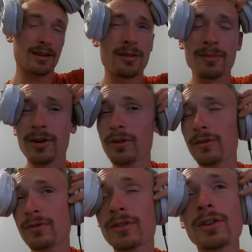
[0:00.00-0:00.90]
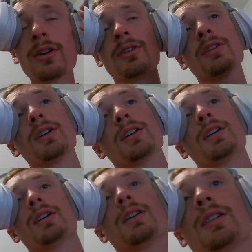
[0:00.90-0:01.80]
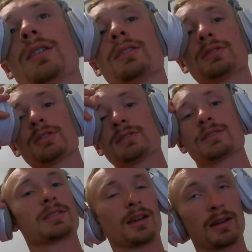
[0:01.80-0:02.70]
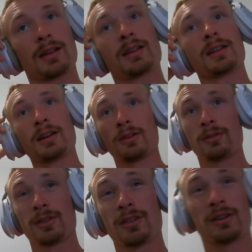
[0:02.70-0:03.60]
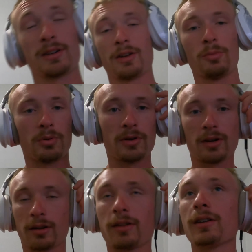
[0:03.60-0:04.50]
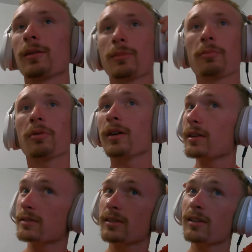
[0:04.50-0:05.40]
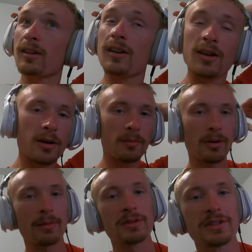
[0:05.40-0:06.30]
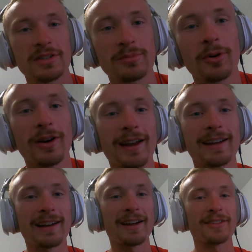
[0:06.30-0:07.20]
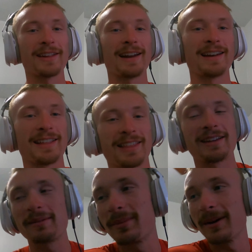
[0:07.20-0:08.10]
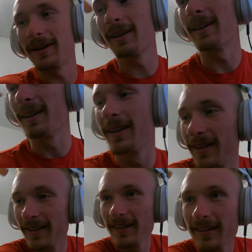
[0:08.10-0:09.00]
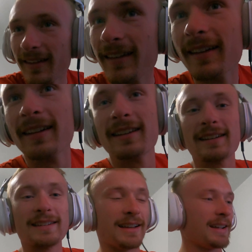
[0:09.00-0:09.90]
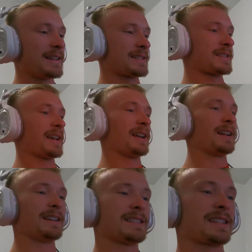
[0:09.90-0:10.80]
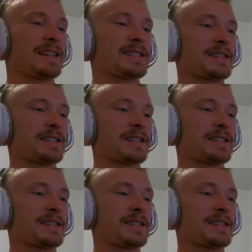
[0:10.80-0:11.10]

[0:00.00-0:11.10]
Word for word: gonna move, so uh, she's just kind of hanging out with her and helping her clean up the place. Probably just more hanging out than anything, but uh, yes, let's get